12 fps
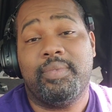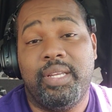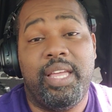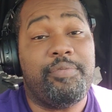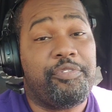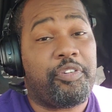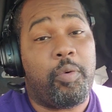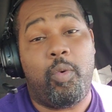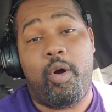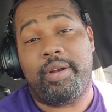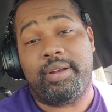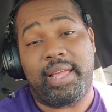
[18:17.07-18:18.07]
even from
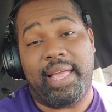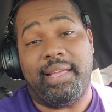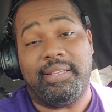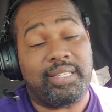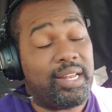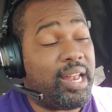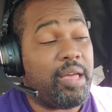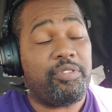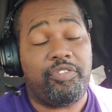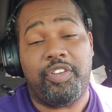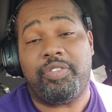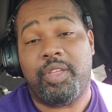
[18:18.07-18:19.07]
Warner days.
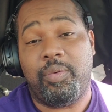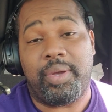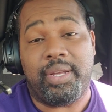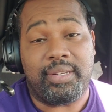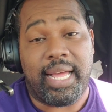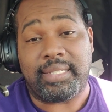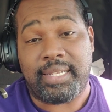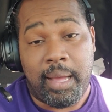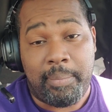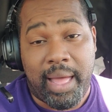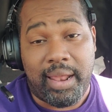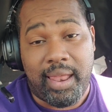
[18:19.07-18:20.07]
$11.50 a week. That's
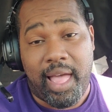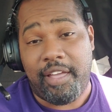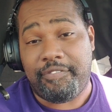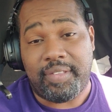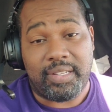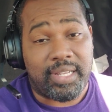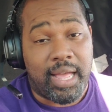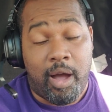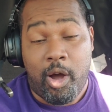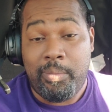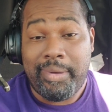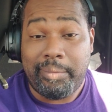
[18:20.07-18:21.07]
how my life, that's how
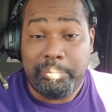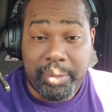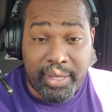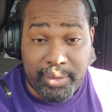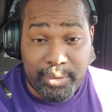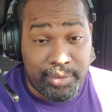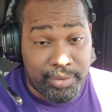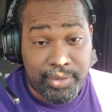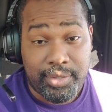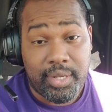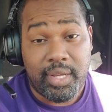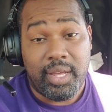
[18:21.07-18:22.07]
all my
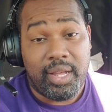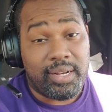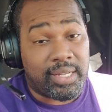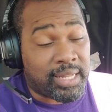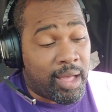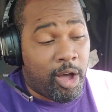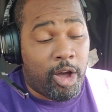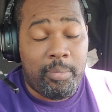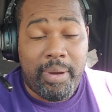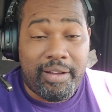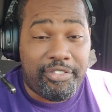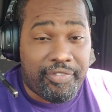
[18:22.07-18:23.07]
bills, that's how all
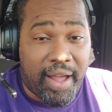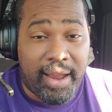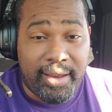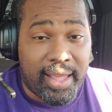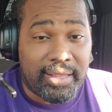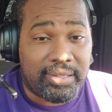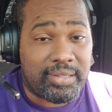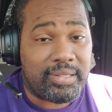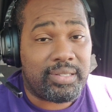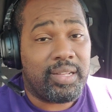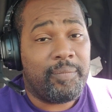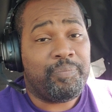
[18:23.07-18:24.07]
my
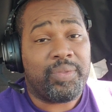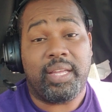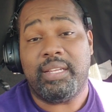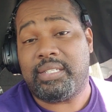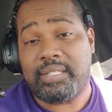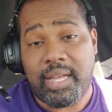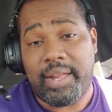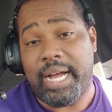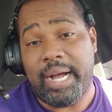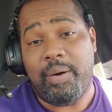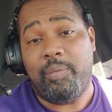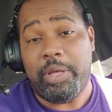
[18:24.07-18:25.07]
finances is set
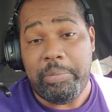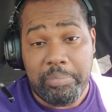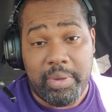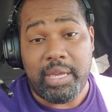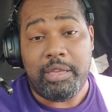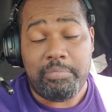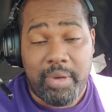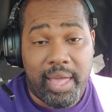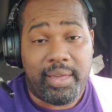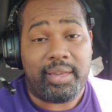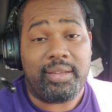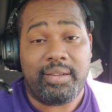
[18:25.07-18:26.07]
up, with me
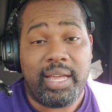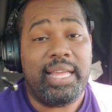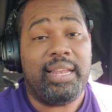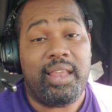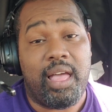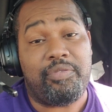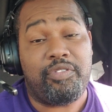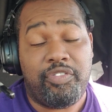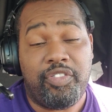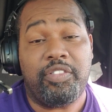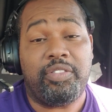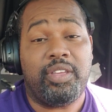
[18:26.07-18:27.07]
making
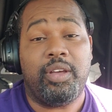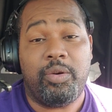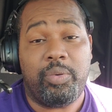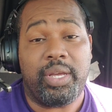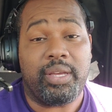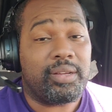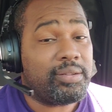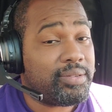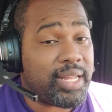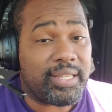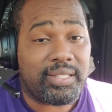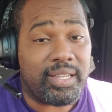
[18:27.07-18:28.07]
$11.50 a week.
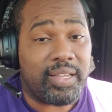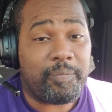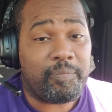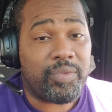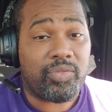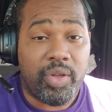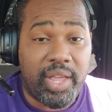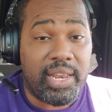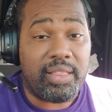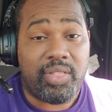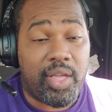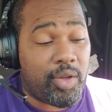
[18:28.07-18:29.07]
That's it. So
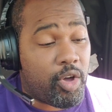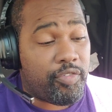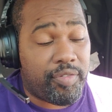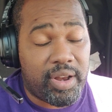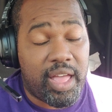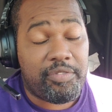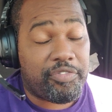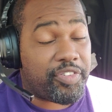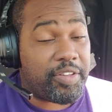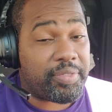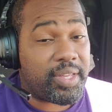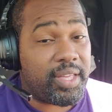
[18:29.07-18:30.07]
anything over
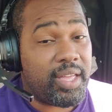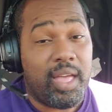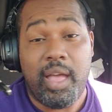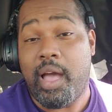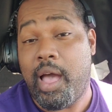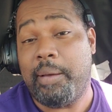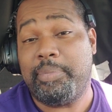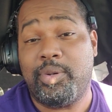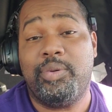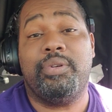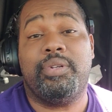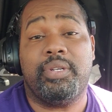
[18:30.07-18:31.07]
$11.50, I'm
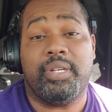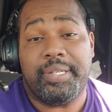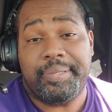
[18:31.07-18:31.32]
doing good,